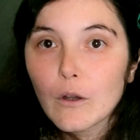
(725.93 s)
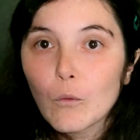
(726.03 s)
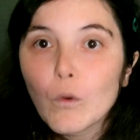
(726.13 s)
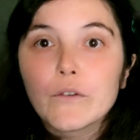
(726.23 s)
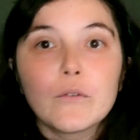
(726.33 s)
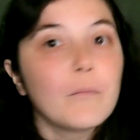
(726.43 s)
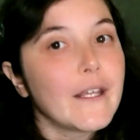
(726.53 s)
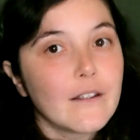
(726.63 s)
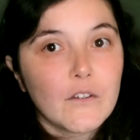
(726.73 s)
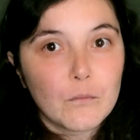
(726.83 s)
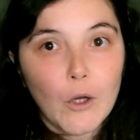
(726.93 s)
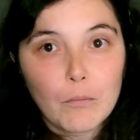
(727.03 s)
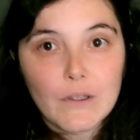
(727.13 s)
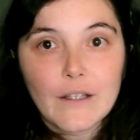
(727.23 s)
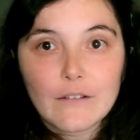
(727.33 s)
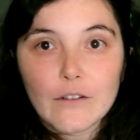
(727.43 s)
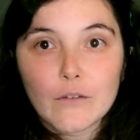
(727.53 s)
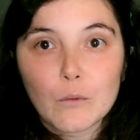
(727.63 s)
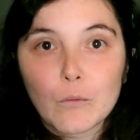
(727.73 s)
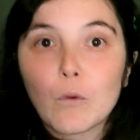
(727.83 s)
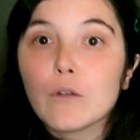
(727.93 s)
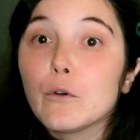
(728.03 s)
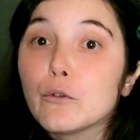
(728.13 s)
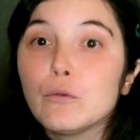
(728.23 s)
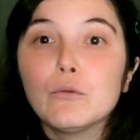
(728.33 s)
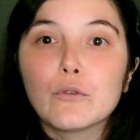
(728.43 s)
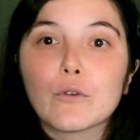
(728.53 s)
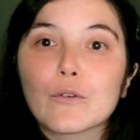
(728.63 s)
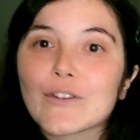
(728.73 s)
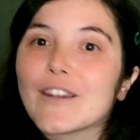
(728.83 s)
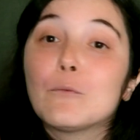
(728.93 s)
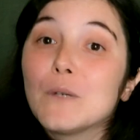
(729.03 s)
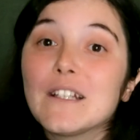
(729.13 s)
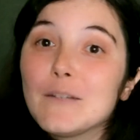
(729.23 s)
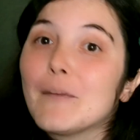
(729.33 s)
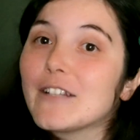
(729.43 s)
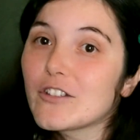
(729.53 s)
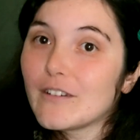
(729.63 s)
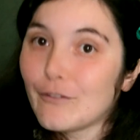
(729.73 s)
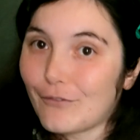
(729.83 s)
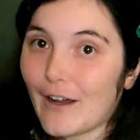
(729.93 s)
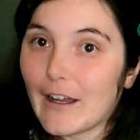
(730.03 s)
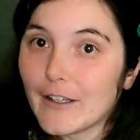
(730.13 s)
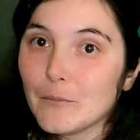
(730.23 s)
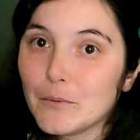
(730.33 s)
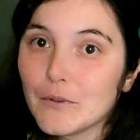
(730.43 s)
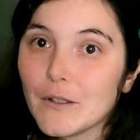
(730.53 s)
Once you make a small playlist with 1 or 2 songs that really match the vibe,